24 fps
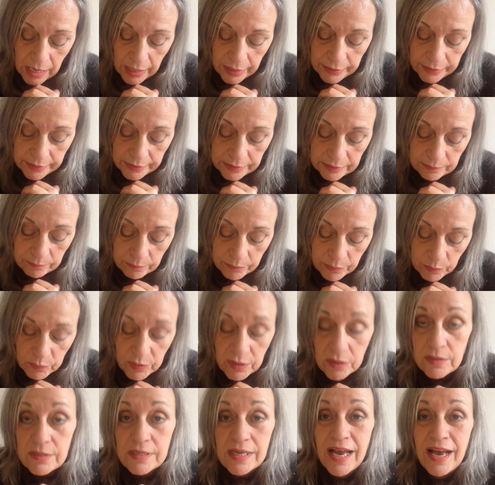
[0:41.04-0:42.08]
but
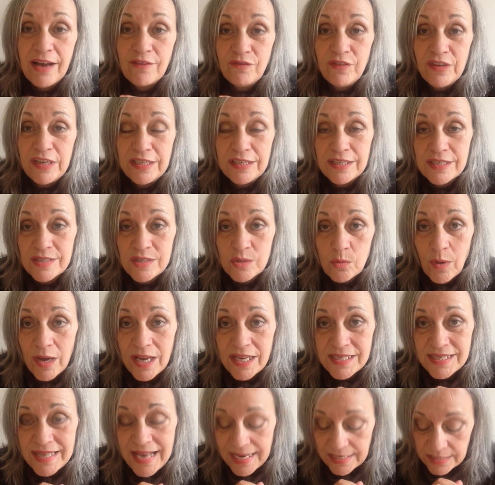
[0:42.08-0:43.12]
we also have Venus
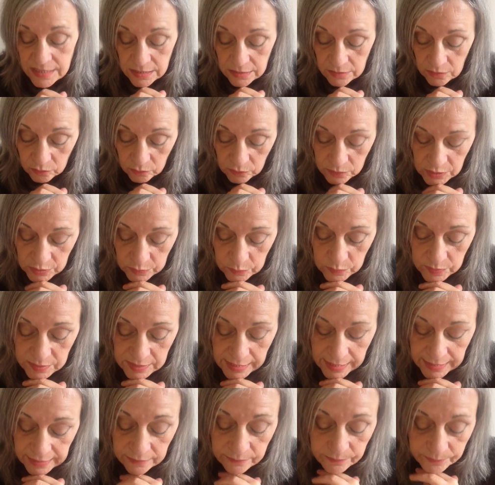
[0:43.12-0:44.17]
square Saturn on
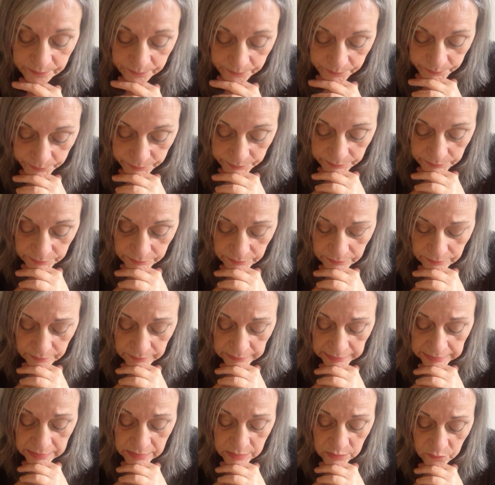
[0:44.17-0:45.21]
Tuesday.
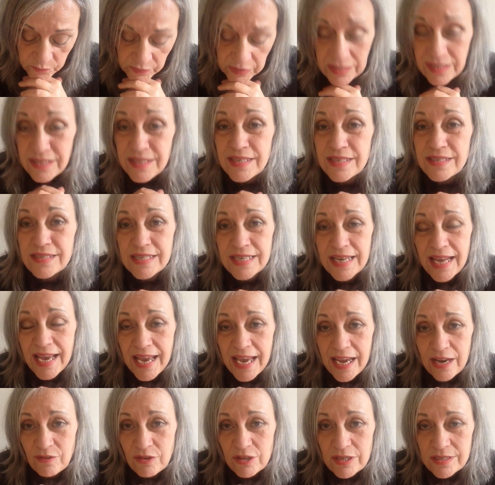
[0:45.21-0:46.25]
So Venus is in
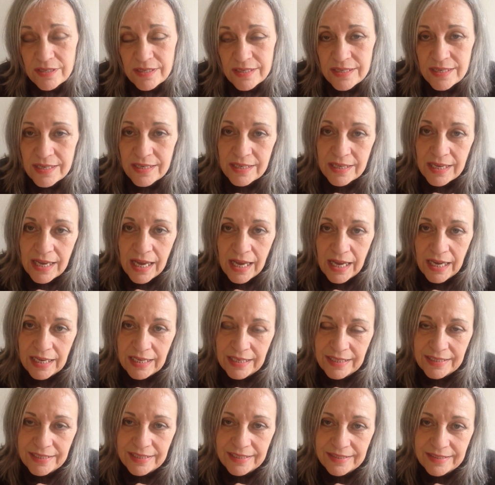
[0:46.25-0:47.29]
Aries.
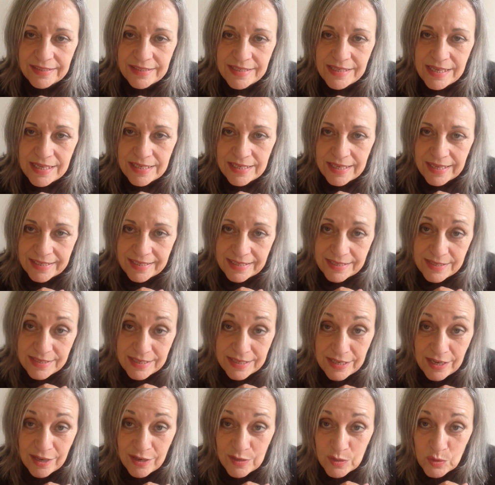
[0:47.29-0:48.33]
So like I
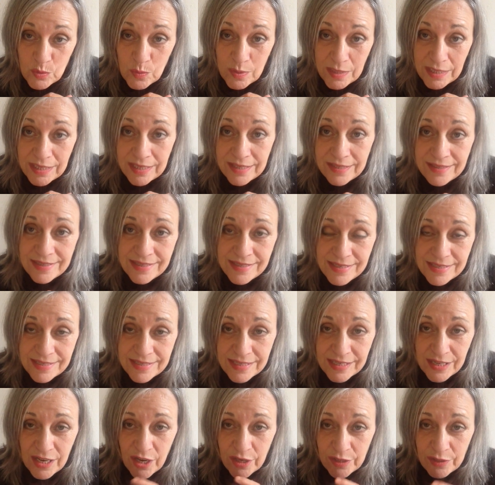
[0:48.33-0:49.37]
said last week, this
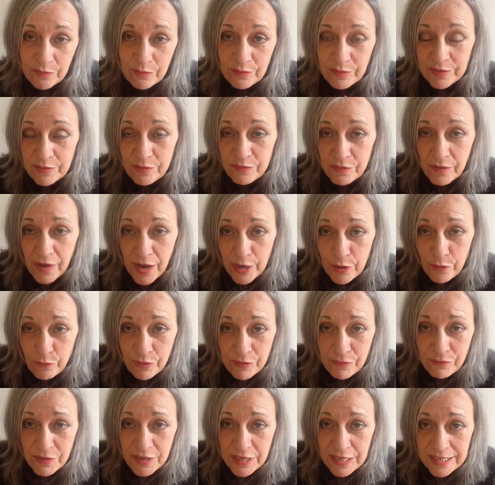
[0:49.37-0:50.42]
is a kind of a
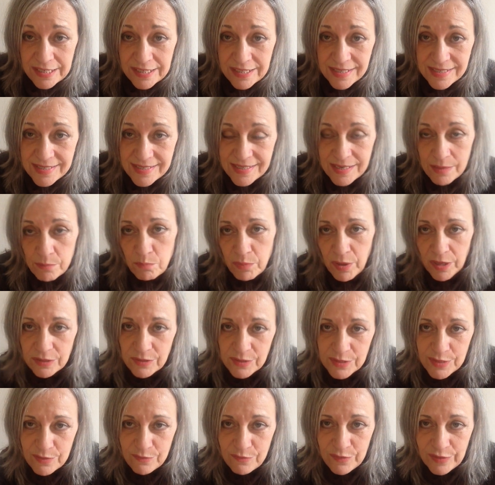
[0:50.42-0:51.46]
fiery Venus, an
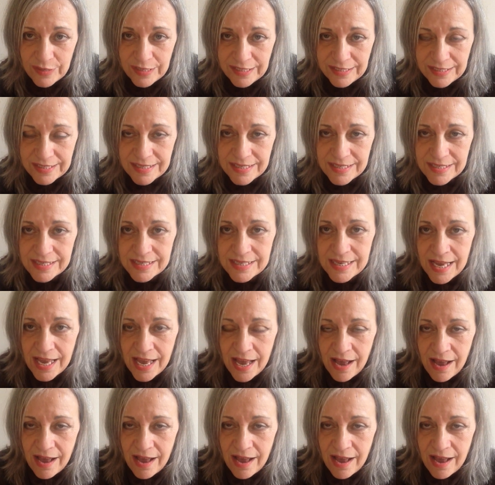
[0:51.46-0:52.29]
impulsive Venus.